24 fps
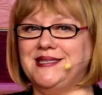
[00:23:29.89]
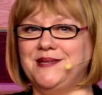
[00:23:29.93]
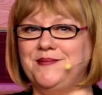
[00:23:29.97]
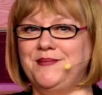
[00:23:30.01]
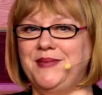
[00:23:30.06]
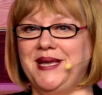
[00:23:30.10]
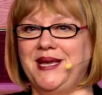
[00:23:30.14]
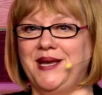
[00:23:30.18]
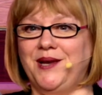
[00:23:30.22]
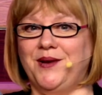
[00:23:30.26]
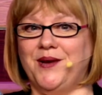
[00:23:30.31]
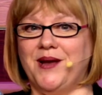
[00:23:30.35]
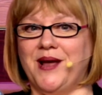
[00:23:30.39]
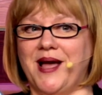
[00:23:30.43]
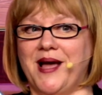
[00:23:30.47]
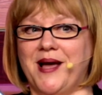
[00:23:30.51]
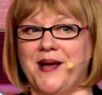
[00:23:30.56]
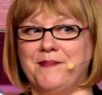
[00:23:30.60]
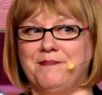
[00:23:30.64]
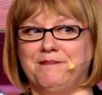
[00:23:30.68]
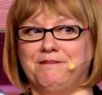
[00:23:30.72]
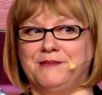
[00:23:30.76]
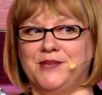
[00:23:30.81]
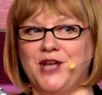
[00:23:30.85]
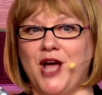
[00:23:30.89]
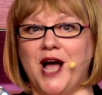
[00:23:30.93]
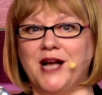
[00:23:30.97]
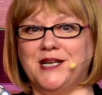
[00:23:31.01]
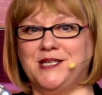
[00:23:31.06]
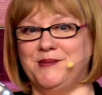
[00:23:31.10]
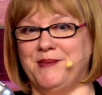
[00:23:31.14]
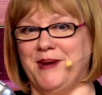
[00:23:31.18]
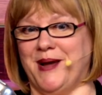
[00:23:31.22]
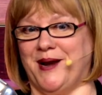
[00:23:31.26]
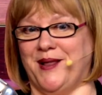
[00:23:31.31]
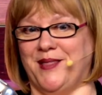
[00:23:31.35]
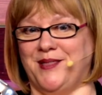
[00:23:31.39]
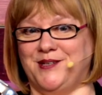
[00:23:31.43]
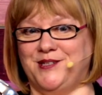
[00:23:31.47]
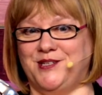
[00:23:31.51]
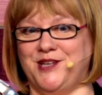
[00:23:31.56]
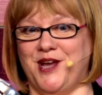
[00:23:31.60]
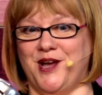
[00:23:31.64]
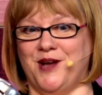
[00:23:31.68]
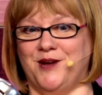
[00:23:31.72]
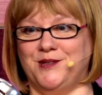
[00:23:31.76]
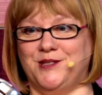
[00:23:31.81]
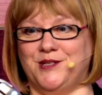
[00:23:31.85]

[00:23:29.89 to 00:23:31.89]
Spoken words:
to be talked about on the show.